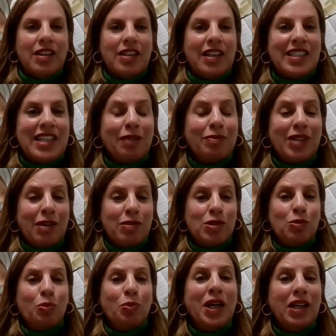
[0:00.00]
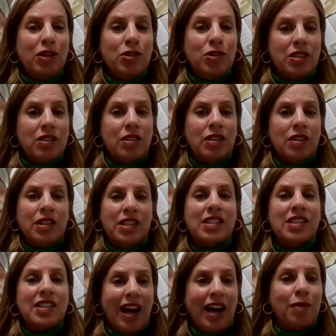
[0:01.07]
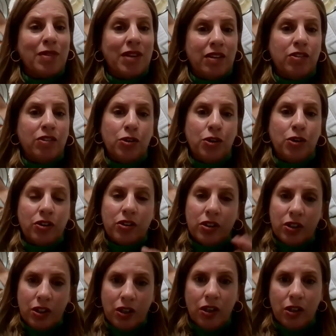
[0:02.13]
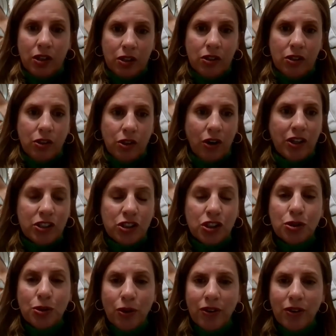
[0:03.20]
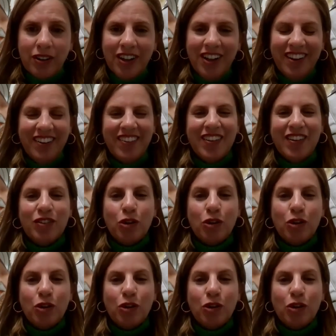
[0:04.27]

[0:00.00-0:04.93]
mm-hmm. that sometimes we use this time that you're you're in shul mm-hmm.